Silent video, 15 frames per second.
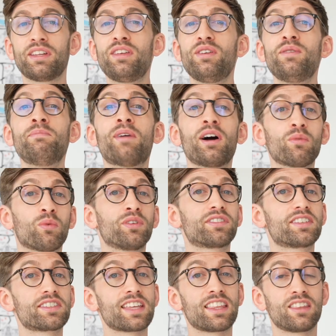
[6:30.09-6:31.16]
you might want
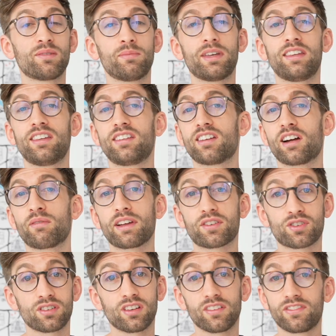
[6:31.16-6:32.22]
to send them in the
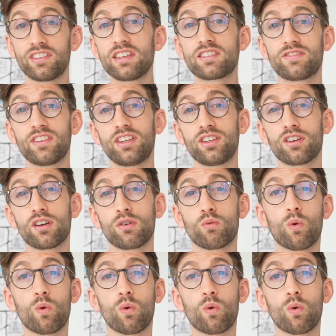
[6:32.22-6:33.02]
direction of this video,